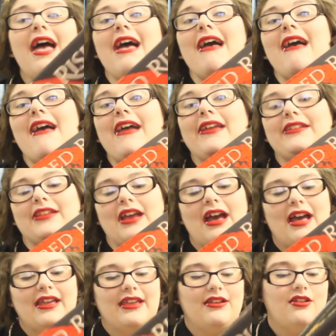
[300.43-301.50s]
and
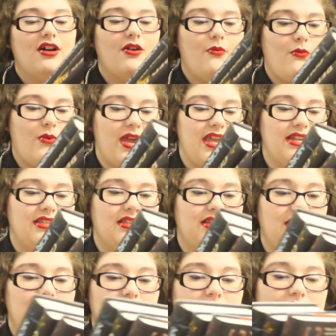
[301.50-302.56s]
I cannot wait
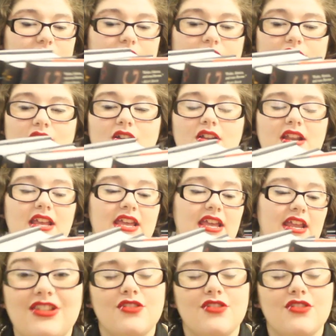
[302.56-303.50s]
to start it.